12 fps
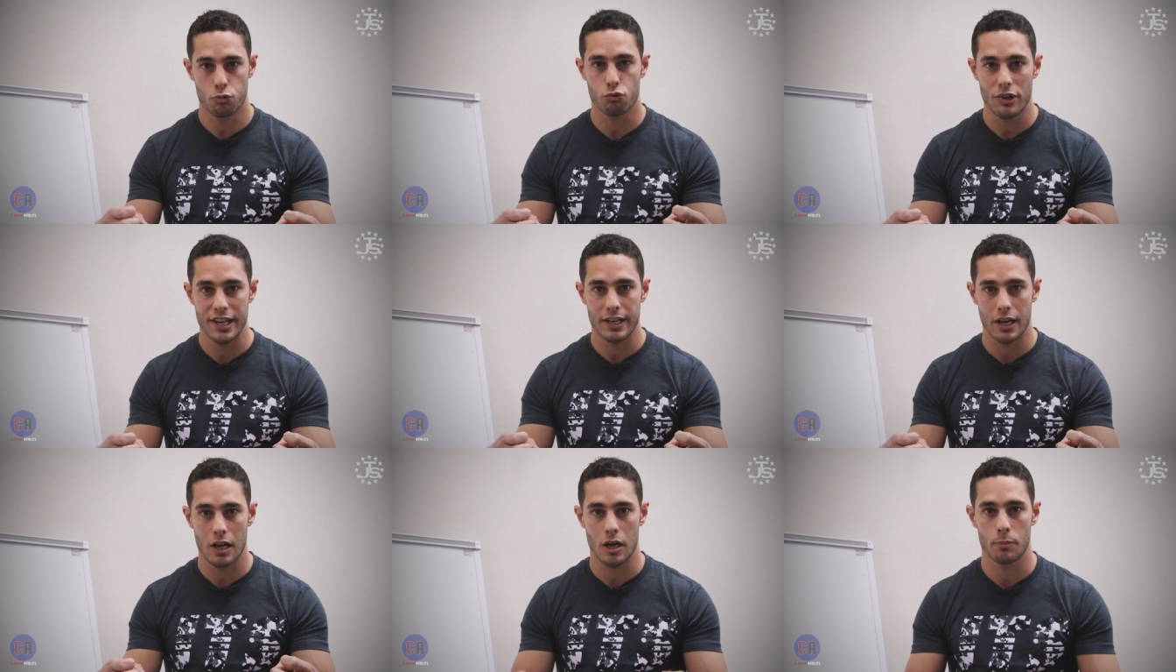
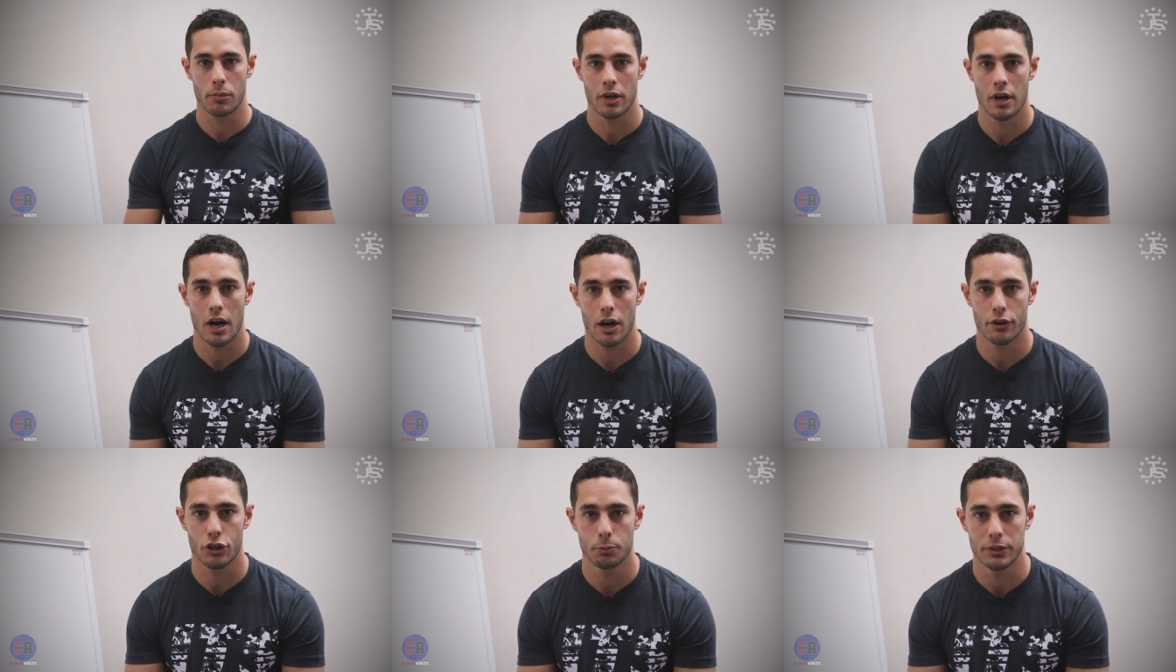break up
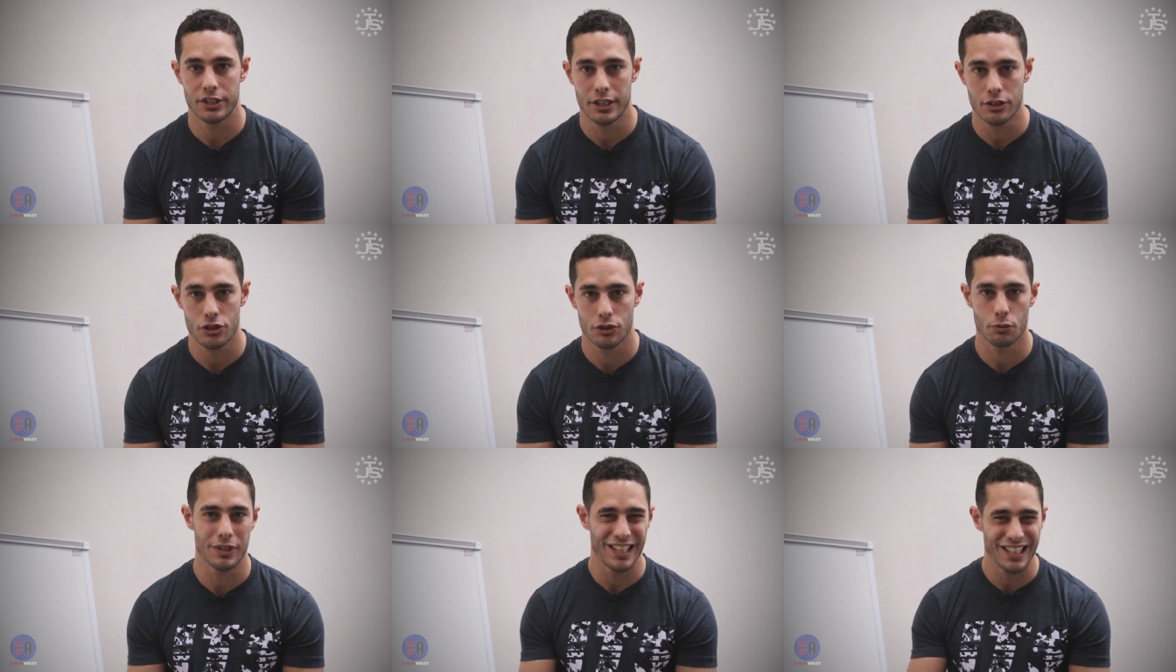our human
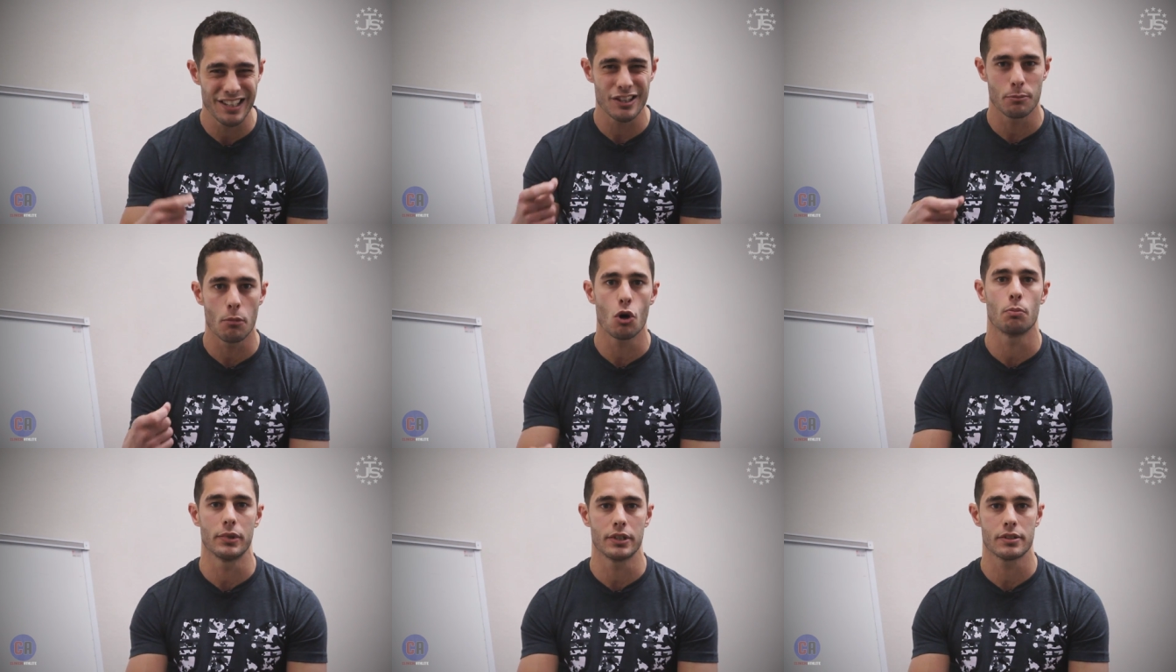tissue in the
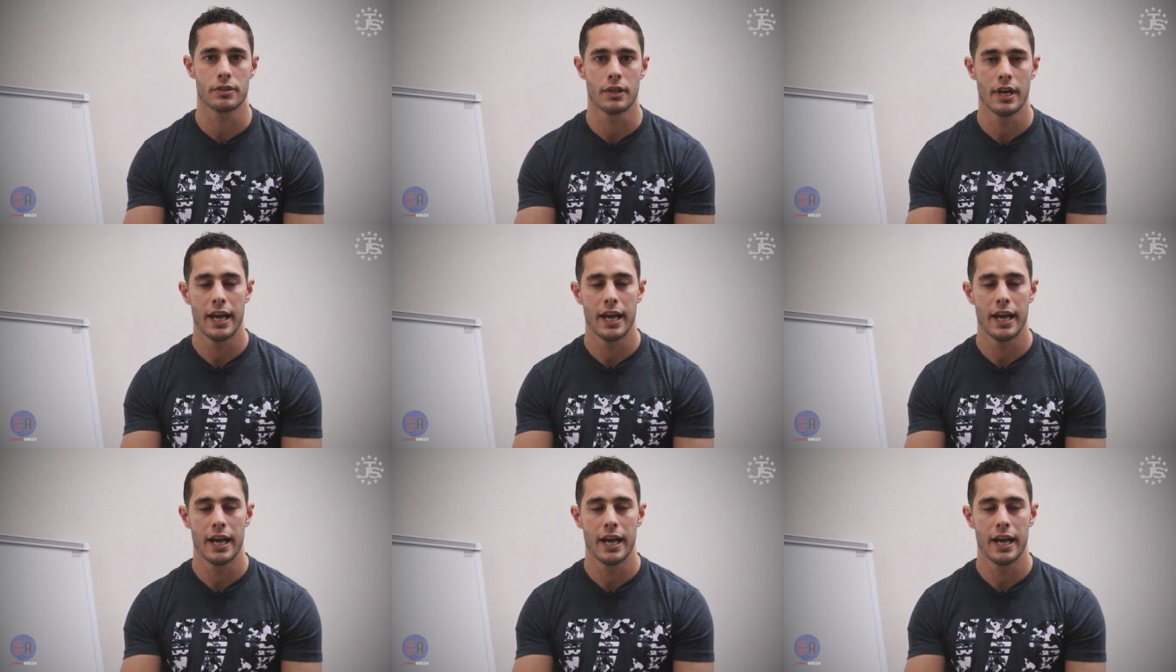moment.